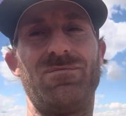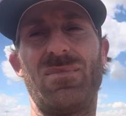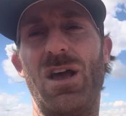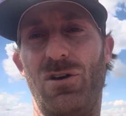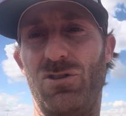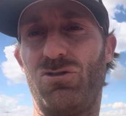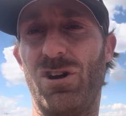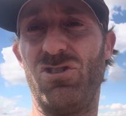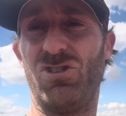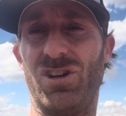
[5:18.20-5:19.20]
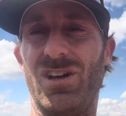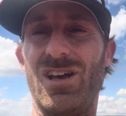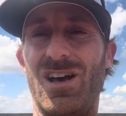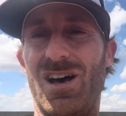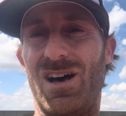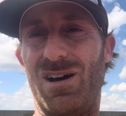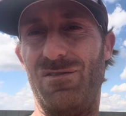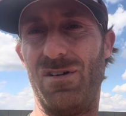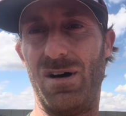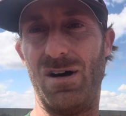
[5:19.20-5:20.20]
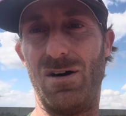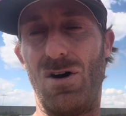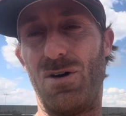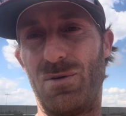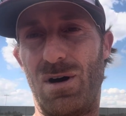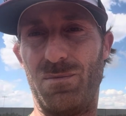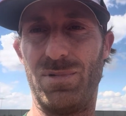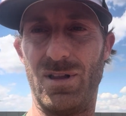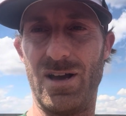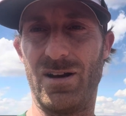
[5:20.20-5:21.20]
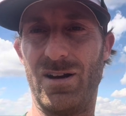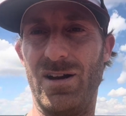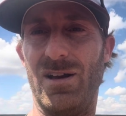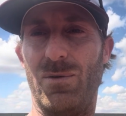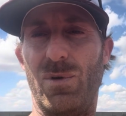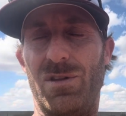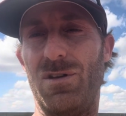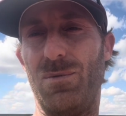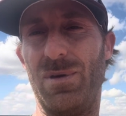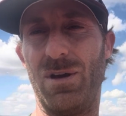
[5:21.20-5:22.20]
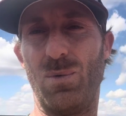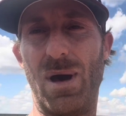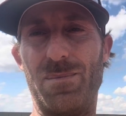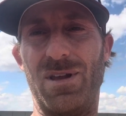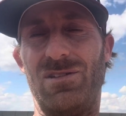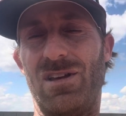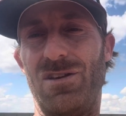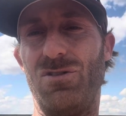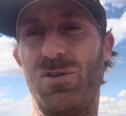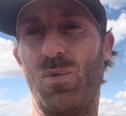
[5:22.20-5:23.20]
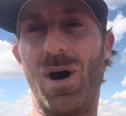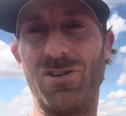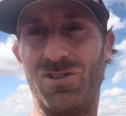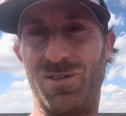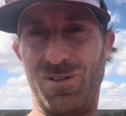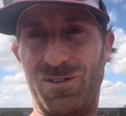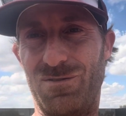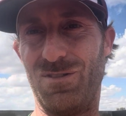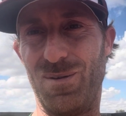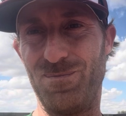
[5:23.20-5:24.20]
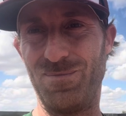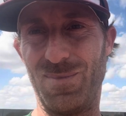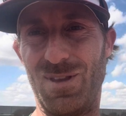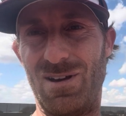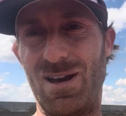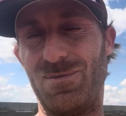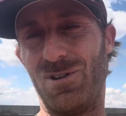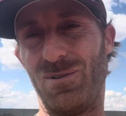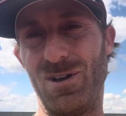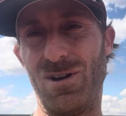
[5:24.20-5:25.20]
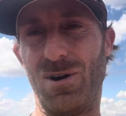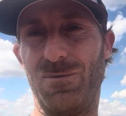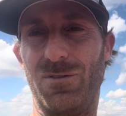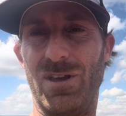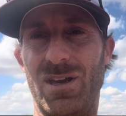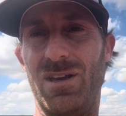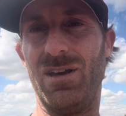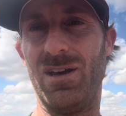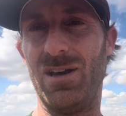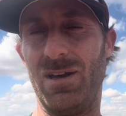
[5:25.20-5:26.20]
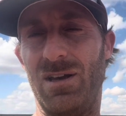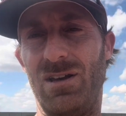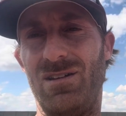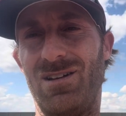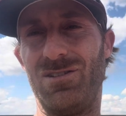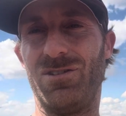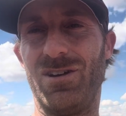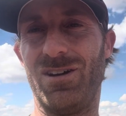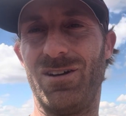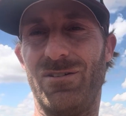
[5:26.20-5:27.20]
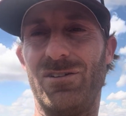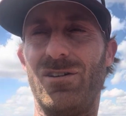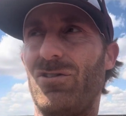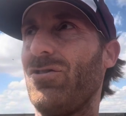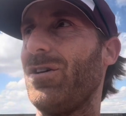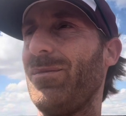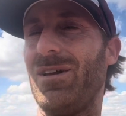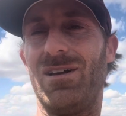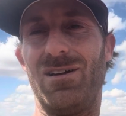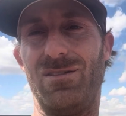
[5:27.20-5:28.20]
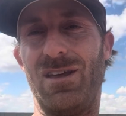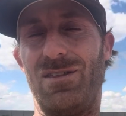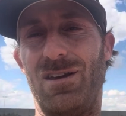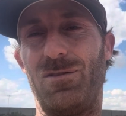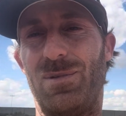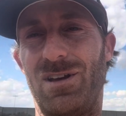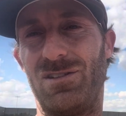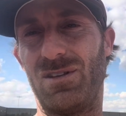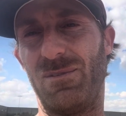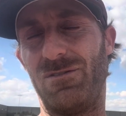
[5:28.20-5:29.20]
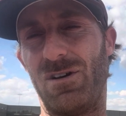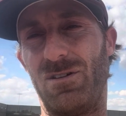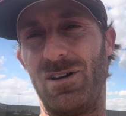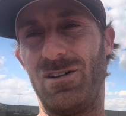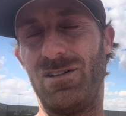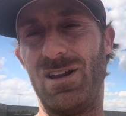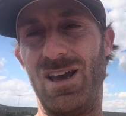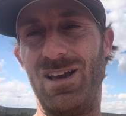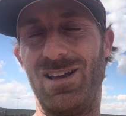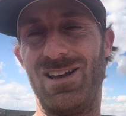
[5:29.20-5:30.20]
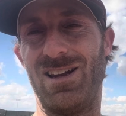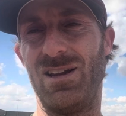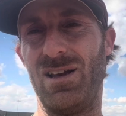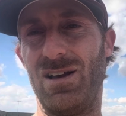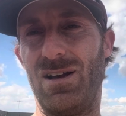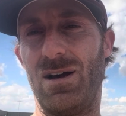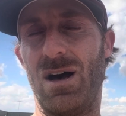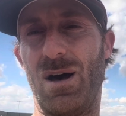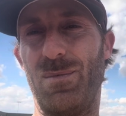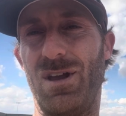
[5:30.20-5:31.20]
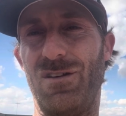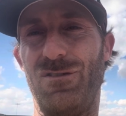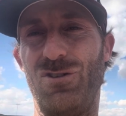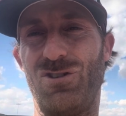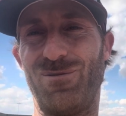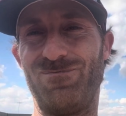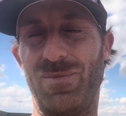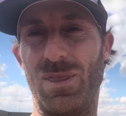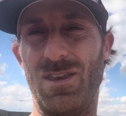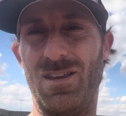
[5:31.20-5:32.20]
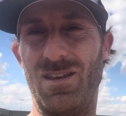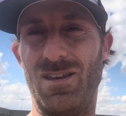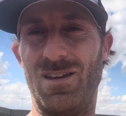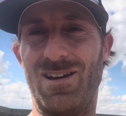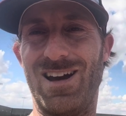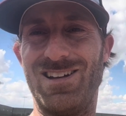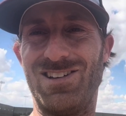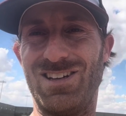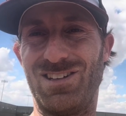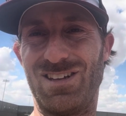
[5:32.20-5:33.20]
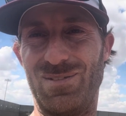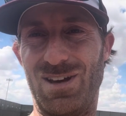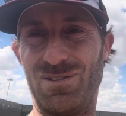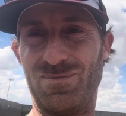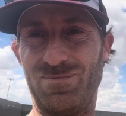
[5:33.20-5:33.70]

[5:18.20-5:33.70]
illustration of an all-around player with no big weapons that you can watch and learn from. All right, so hopefully he does good in the rest of this tournament. I think he's playing a semifinal later today and then in the future. All right, till next time, guys.